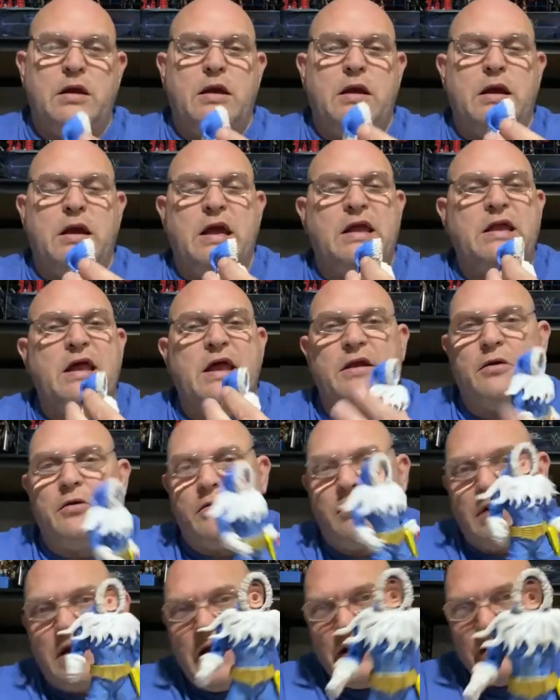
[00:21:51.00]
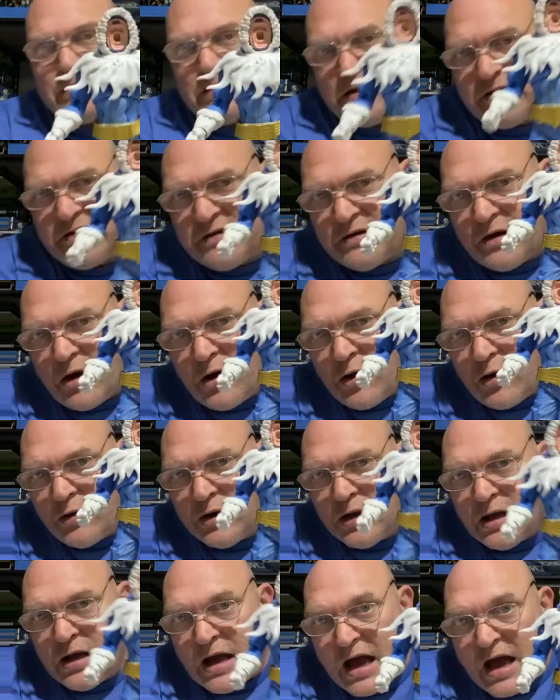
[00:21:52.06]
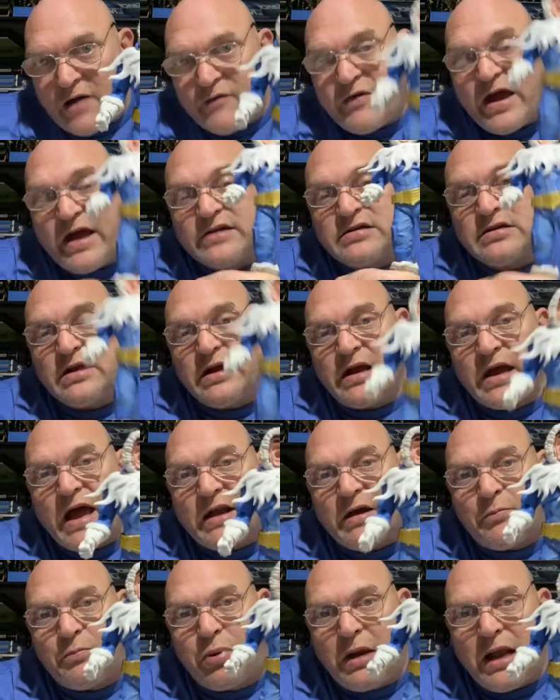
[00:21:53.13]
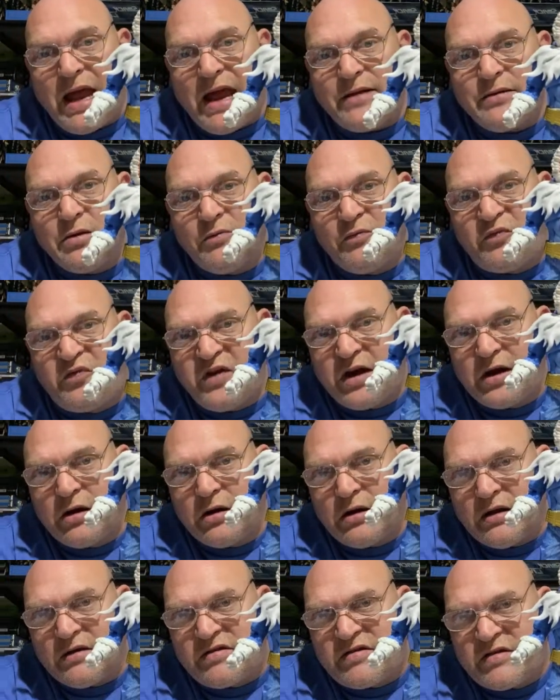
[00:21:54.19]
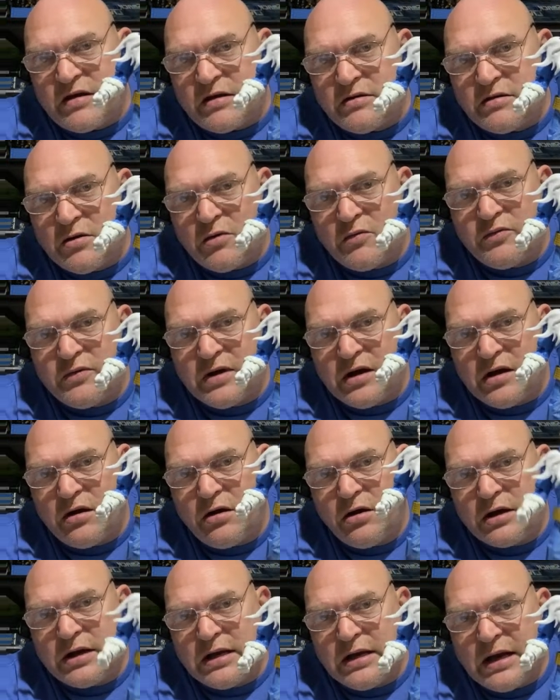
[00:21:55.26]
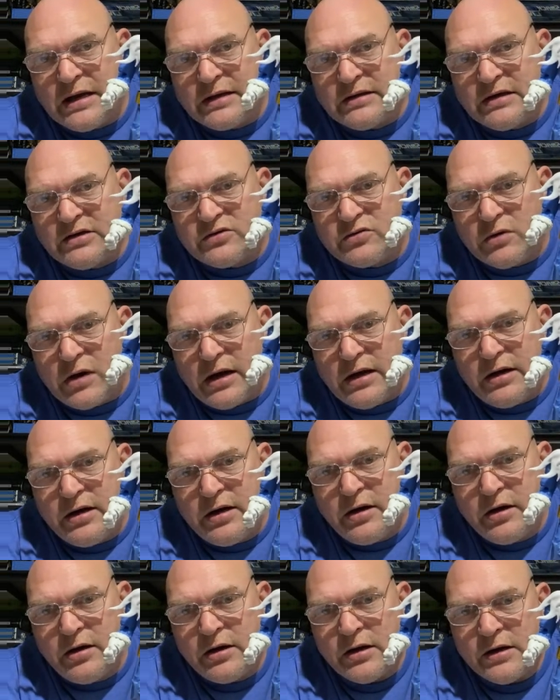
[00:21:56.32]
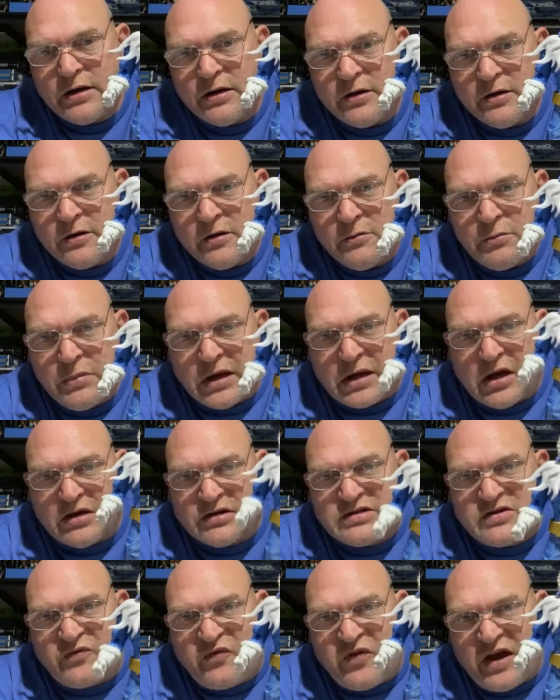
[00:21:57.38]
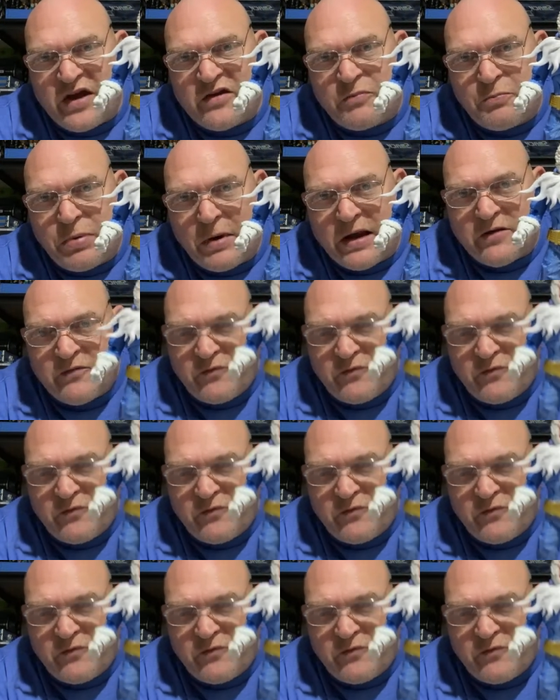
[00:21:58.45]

And I don't like this at all. I've actually got a platinum figure that's sitting over there looking like this right here because the faceplate